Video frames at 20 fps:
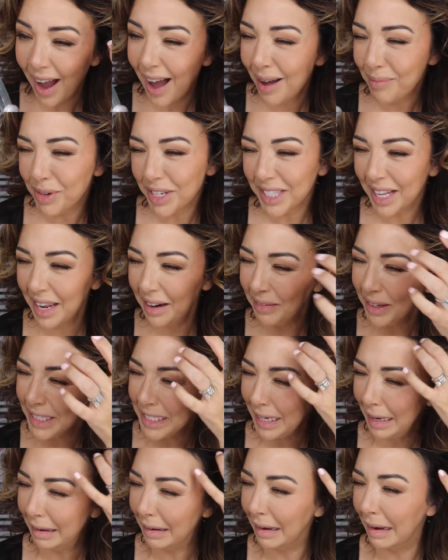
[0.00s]
I'm just gonna
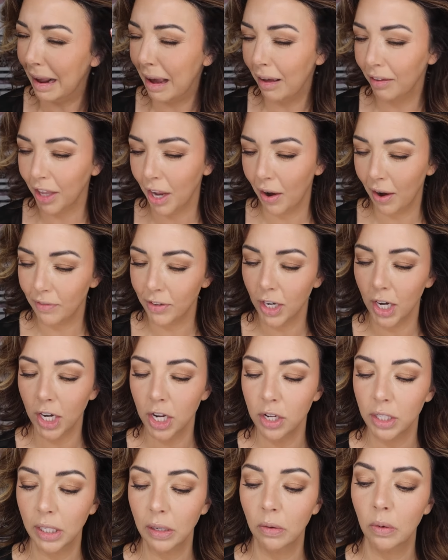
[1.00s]
return it all though after I
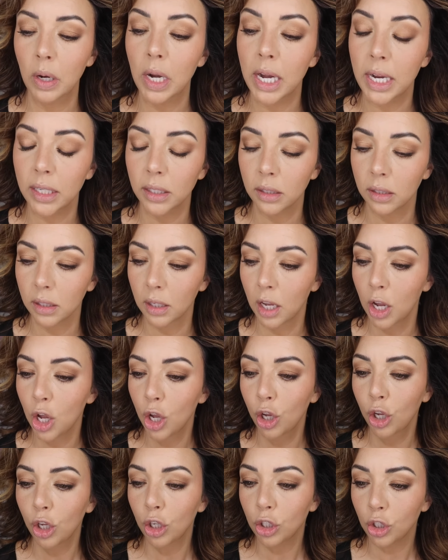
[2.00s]
use it once.
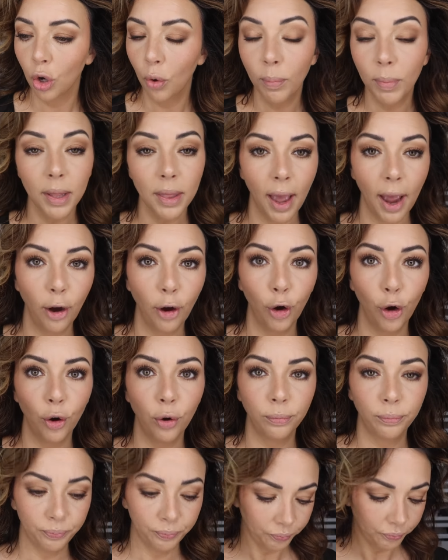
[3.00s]
Don't be that
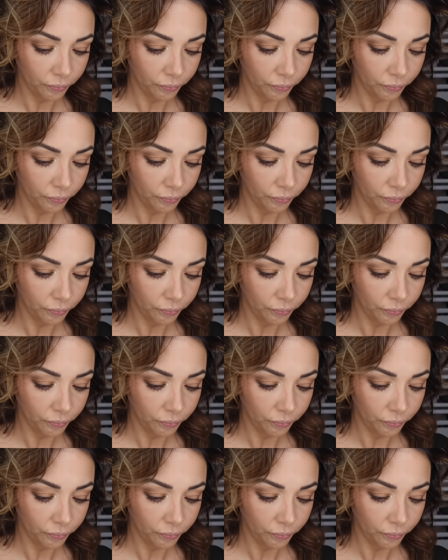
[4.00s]
girl.